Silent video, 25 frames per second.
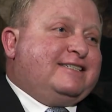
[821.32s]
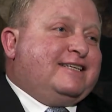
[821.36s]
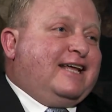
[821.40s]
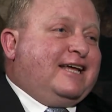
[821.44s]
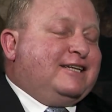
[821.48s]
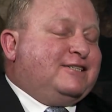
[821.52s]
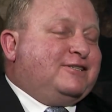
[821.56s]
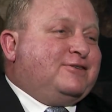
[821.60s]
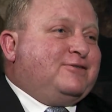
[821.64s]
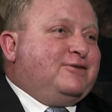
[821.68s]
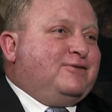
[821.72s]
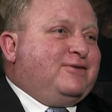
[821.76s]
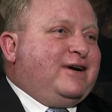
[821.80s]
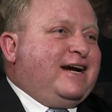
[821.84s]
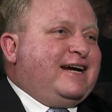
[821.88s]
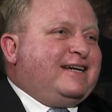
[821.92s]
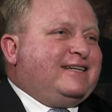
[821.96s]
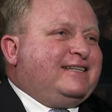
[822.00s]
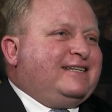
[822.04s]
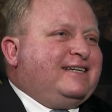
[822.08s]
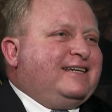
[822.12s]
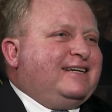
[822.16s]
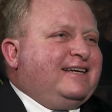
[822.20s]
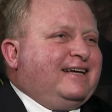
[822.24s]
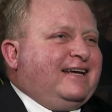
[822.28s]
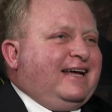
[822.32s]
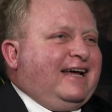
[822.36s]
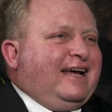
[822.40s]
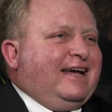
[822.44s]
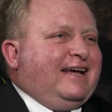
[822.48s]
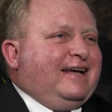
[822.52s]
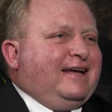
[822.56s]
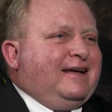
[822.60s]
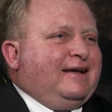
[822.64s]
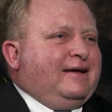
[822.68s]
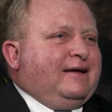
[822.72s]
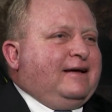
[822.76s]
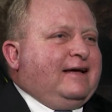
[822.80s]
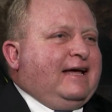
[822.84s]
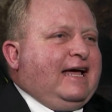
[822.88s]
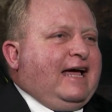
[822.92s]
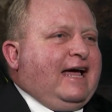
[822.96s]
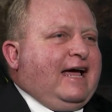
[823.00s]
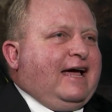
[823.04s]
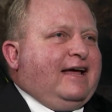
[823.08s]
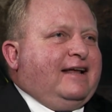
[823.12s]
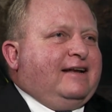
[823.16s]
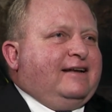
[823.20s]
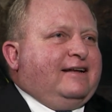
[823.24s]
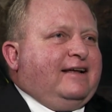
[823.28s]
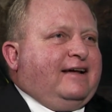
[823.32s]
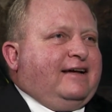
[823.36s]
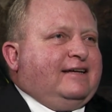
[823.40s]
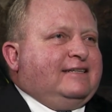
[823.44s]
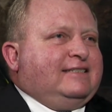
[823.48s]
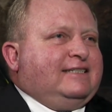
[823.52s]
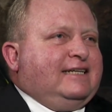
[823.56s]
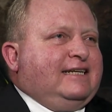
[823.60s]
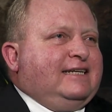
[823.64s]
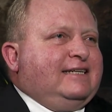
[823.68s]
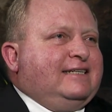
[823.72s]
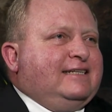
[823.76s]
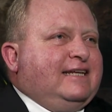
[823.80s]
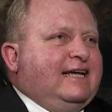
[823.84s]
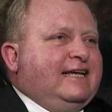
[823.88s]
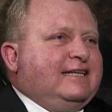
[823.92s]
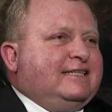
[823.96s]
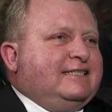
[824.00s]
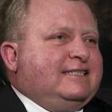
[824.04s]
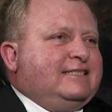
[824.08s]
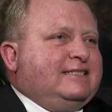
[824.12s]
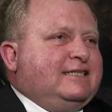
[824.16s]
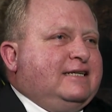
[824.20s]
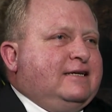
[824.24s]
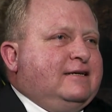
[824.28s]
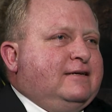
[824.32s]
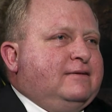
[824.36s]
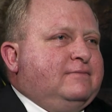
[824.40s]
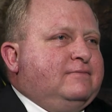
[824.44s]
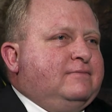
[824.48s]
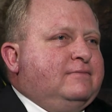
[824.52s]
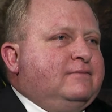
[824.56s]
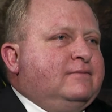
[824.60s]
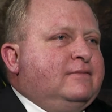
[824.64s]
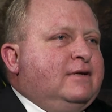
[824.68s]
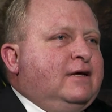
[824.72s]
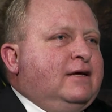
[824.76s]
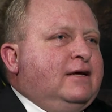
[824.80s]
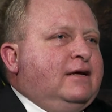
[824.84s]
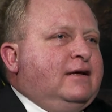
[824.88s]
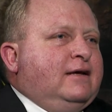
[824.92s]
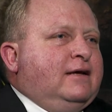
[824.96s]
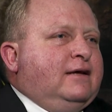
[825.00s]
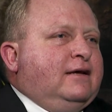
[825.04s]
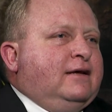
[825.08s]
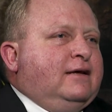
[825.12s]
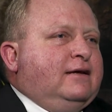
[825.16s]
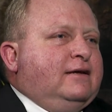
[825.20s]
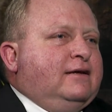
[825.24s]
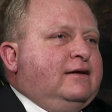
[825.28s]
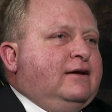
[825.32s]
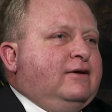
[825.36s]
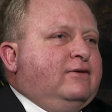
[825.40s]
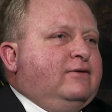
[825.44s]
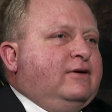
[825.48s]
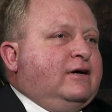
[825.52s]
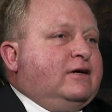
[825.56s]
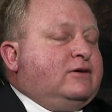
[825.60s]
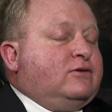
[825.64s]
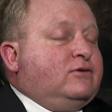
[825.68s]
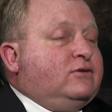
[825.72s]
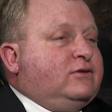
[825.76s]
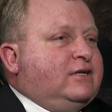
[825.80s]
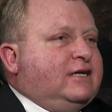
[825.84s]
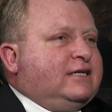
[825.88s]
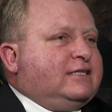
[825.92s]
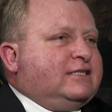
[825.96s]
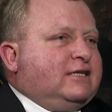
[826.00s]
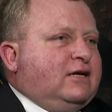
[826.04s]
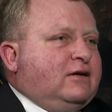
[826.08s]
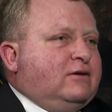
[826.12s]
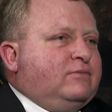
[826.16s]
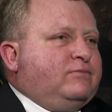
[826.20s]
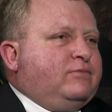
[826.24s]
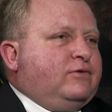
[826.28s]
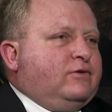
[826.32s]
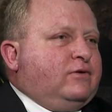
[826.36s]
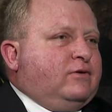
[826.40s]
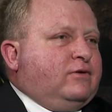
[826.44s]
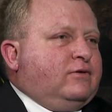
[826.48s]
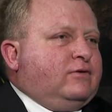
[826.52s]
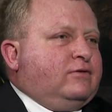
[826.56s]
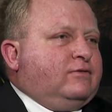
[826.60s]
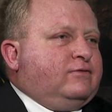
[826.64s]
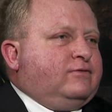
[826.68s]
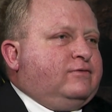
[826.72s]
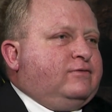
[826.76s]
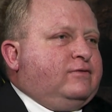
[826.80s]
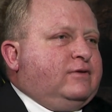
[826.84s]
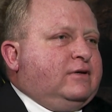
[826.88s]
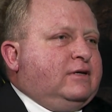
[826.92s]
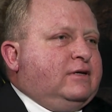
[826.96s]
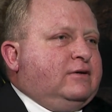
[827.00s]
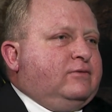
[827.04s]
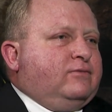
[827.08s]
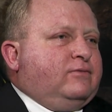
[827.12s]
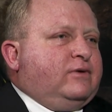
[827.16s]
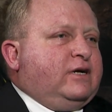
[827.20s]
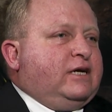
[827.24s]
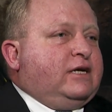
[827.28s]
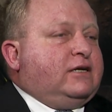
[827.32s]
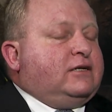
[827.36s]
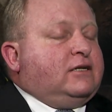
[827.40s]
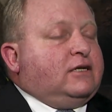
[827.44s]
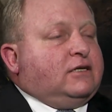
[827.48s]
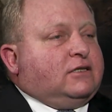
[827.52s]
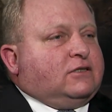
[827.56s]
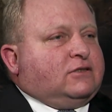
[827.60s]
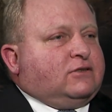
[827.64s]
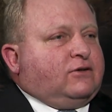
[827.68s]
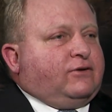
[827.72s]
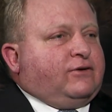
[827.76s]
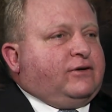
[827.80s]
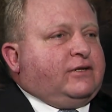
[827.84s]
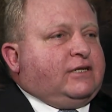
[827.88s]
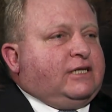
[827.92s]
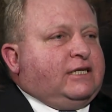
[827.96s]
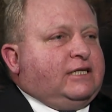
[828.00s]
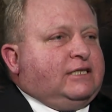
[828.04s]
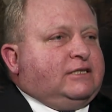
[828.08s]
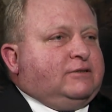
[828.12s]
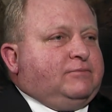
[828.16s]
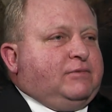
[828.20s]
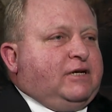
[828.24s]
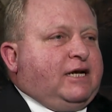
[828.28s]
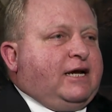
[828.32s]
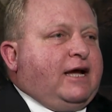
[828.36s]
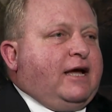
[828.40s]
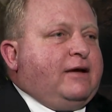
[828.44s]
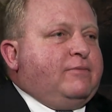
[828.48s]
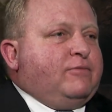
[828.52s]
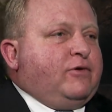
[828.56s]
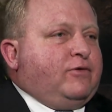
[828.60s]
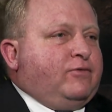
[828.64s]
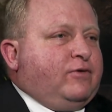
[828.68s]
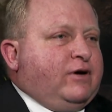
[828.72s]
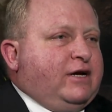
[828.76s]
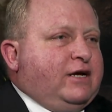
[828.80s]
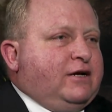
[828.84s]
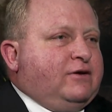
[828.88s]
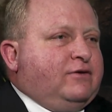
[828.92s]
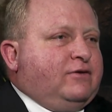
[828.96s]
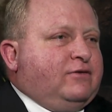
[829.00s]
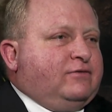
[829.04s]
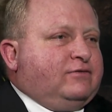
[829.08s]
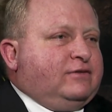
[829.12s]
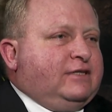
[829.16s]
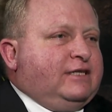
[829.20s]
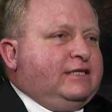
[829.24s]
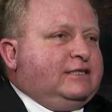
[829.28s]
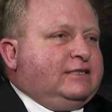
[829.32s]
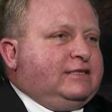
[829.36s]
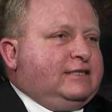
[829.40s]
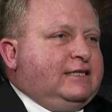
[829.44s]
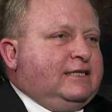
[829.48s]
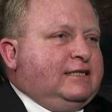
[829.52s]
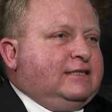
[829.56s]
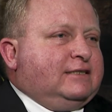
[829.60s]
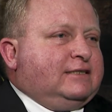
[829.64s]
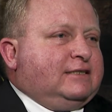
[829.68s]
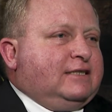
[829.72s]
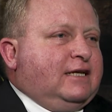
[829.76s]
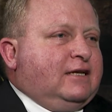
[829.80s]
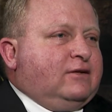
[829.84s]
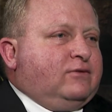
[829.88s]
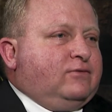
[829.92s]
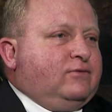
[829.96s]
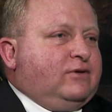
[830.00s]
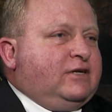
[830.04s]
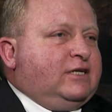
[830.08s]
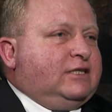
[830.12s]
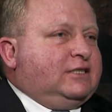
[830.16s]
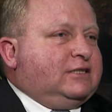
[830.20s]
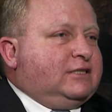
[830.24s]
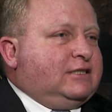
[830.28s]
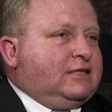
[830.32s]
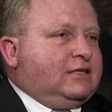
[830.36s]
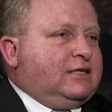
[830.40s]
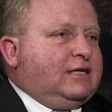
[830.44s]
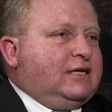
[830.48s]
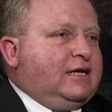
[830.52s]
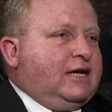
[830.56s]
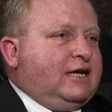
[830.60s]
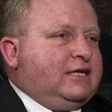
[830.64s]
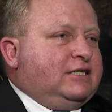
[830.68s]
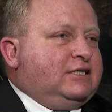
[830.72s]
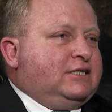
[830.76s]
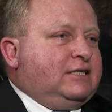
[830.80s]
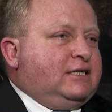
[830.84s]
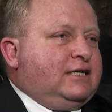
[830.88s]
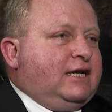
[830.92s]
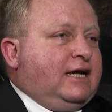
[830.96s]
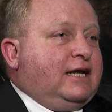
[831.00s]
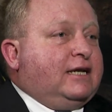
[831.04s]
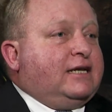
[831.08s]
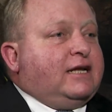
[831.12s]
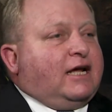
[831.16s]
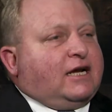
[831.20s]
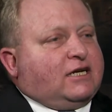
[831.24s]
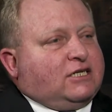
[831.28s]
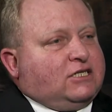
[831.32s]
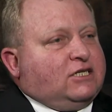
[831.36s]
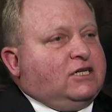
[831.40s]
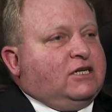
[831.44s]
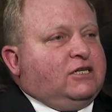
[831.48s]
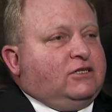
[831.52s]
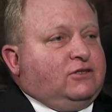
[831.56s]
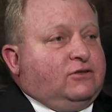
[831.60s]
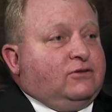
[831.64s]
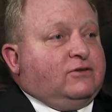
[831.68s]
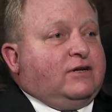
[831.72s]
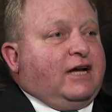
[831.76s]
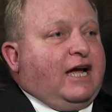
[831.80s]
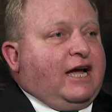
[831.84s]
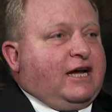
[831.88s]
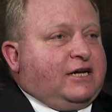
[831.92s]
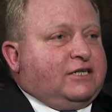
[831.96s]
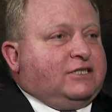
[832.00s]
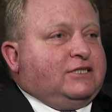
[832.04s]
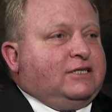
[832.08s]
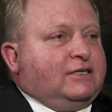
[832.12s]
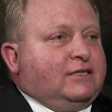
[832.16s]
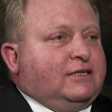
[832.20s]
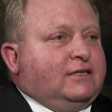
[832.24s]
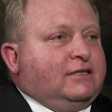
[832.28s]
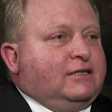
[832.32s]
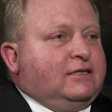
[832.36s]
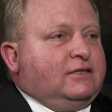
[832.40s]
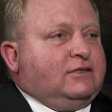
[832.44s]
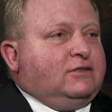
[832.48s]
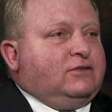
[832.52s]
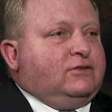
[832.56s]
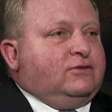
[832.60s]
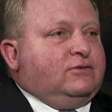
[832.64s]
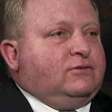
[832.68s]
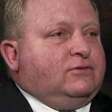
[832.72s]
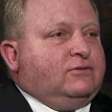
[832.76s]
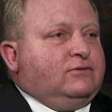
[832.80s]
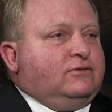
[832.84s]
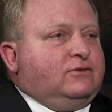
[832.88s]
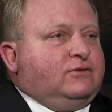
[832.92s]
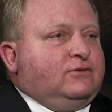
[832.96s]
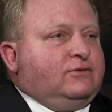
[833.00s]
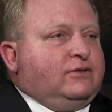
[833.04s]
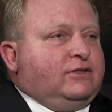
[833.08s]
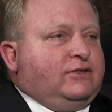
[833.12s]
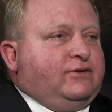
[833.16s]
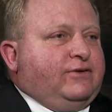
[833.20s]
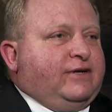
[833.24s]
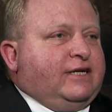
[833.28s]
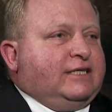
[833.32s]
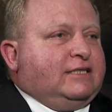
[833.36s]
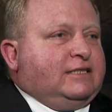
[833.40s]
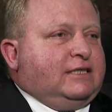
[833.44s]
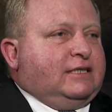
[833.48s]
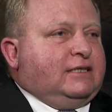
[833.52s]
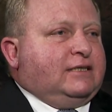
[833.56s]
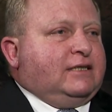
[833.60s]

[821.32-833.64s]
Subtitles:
that's correct. And I think that's, you know, a good example of where the authorities became aware of these things that were in circulation and actually took action to address it.